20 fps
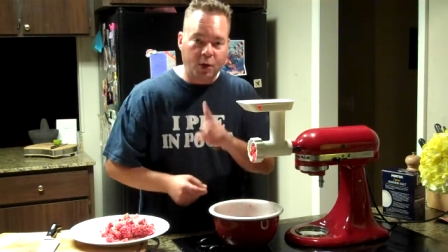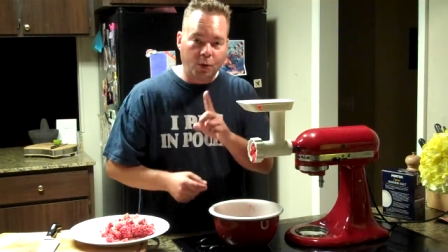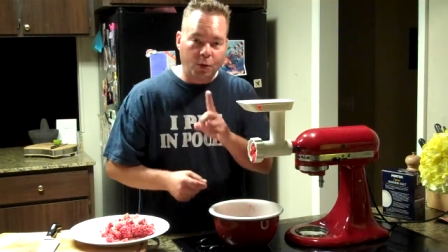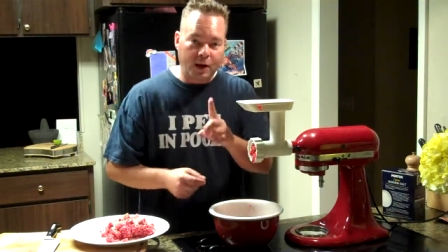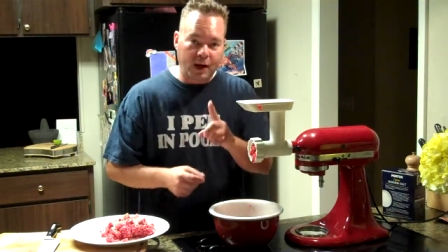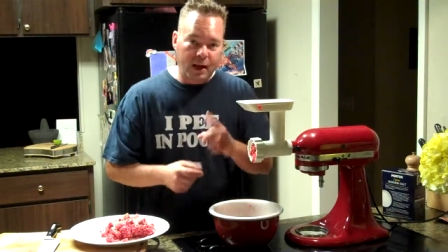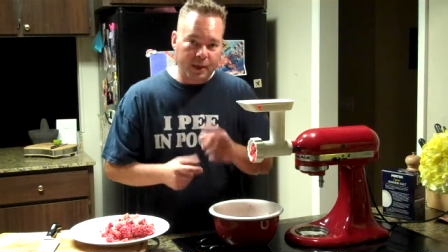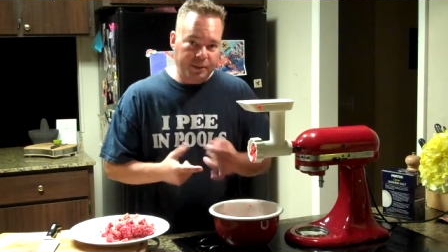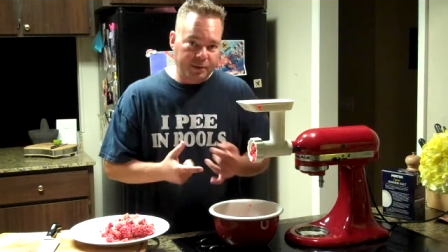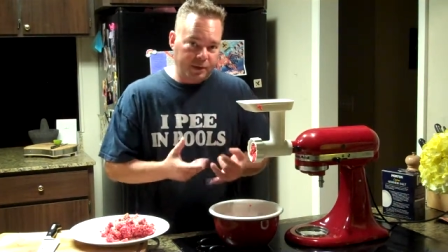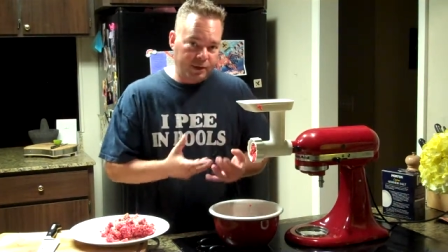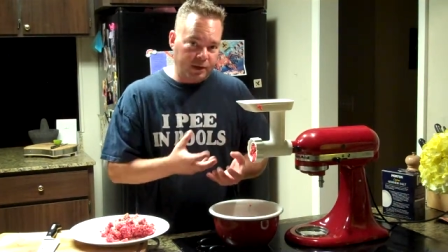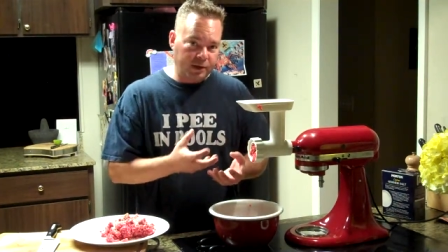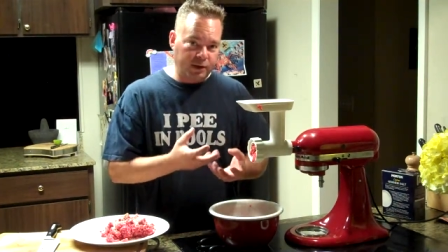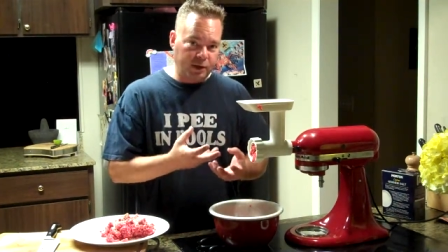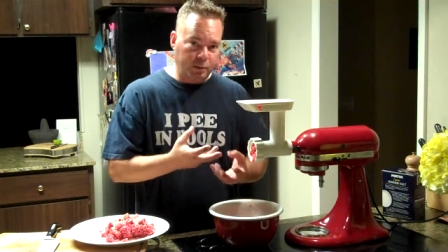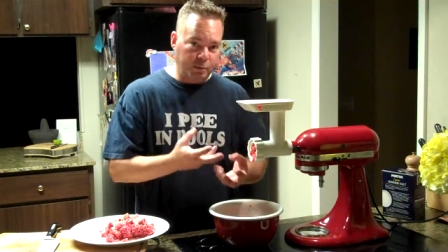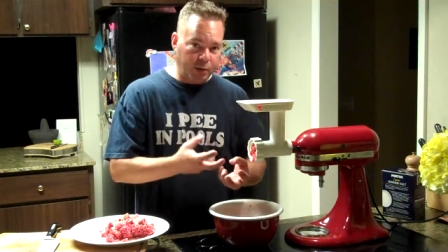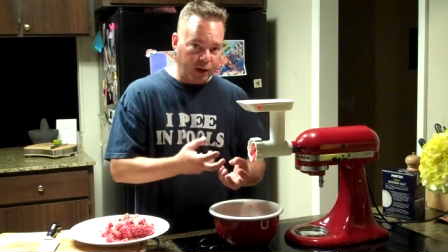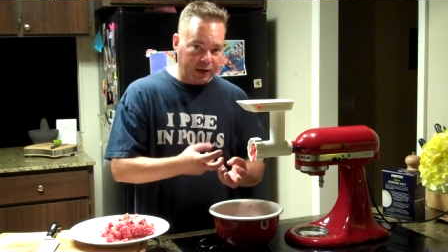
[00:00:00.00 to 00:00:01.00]
What happens
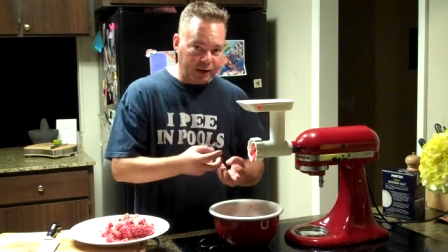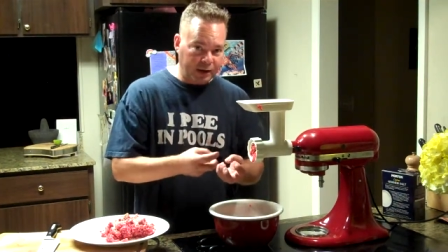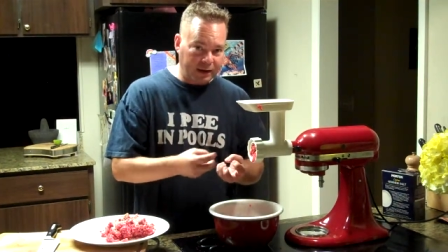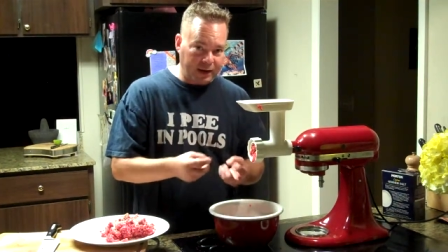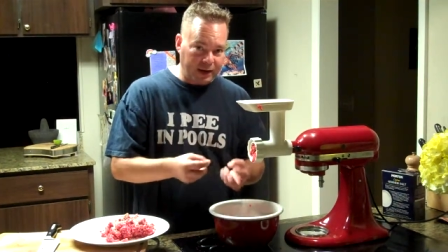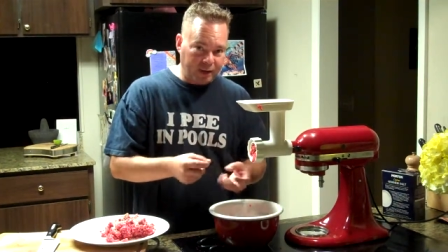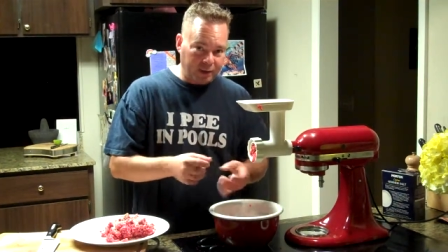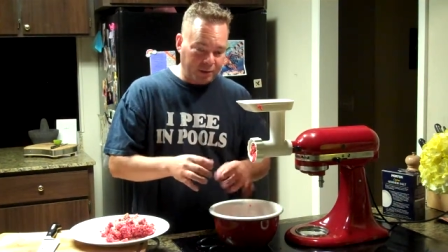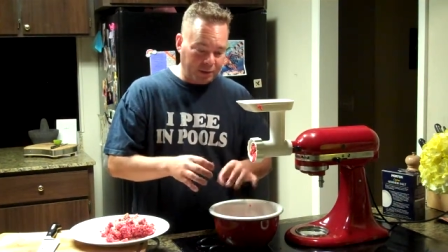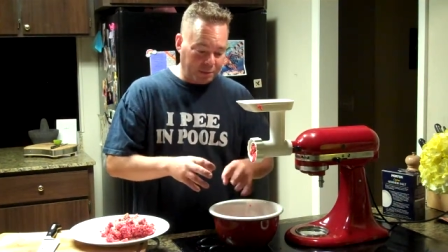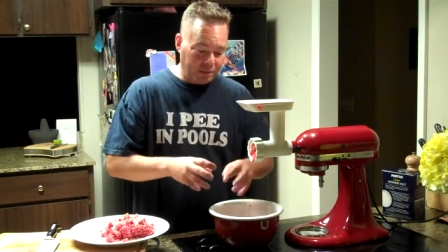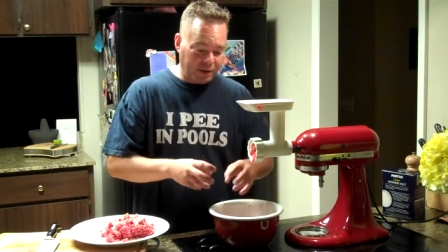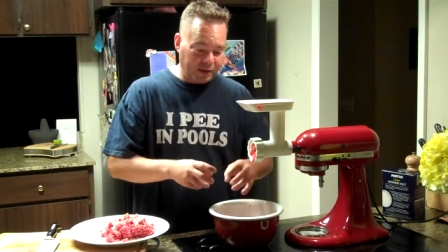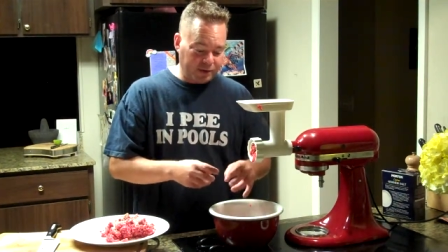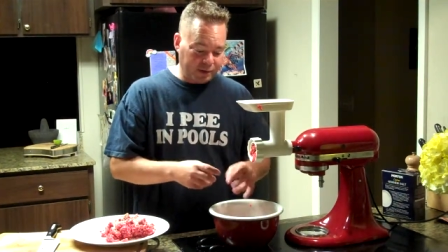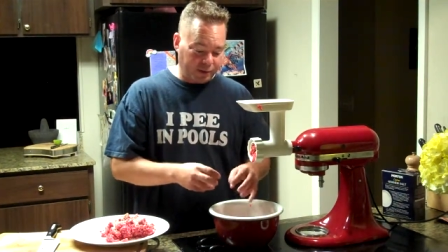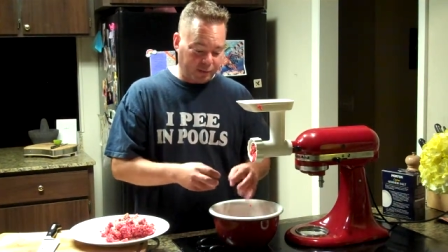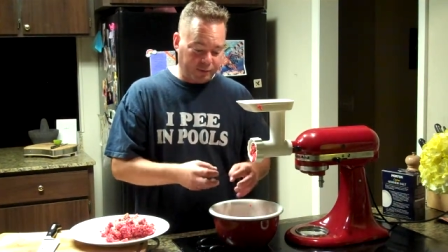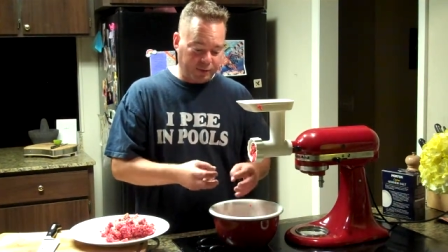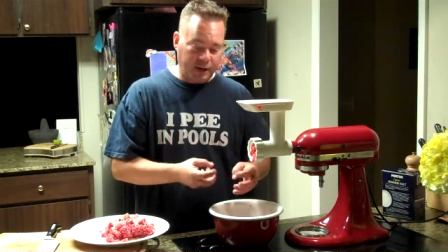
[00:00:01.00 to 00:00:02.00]
is you break down the
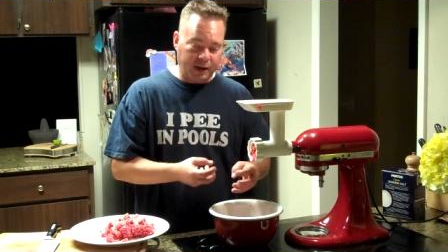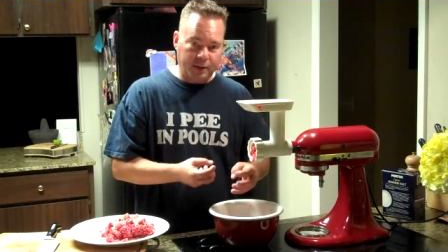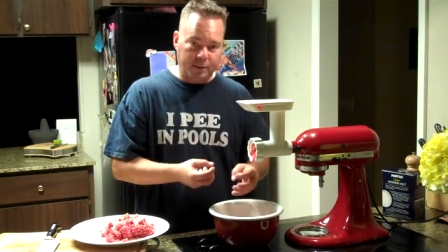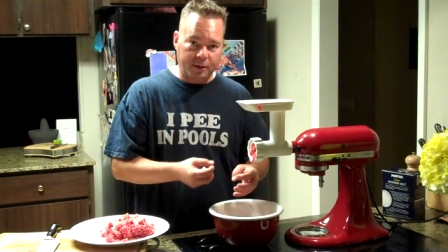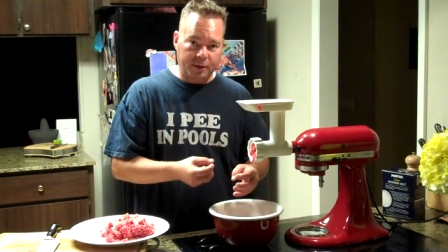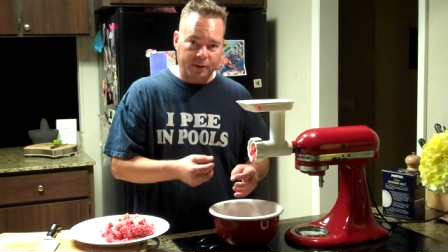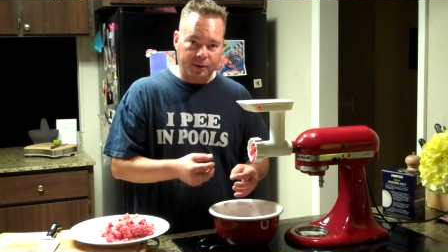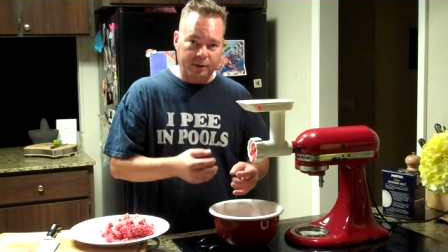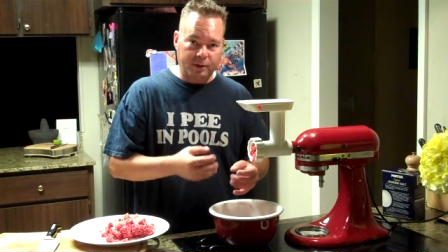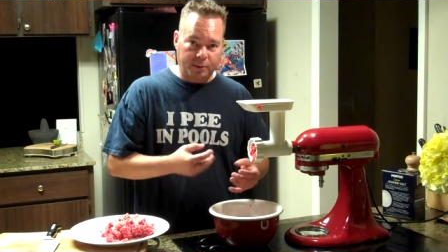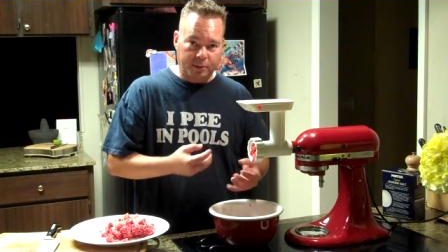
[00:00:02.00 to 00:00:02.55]
muscle fibers,